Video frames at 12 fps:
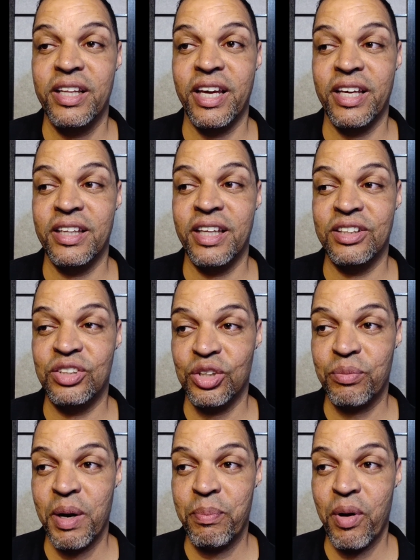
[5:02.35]
They
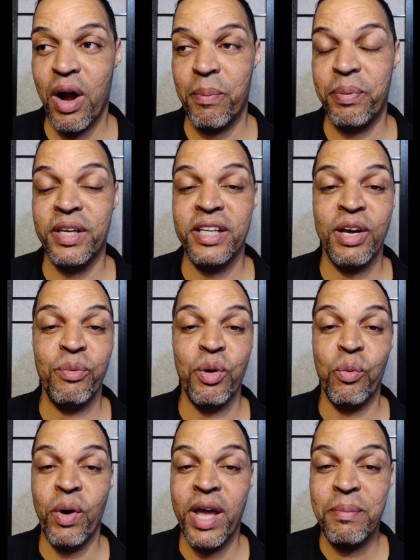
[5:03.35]
took my property. They
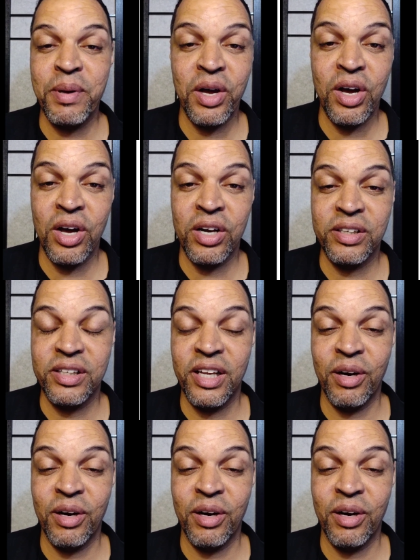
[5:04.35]
went way beyond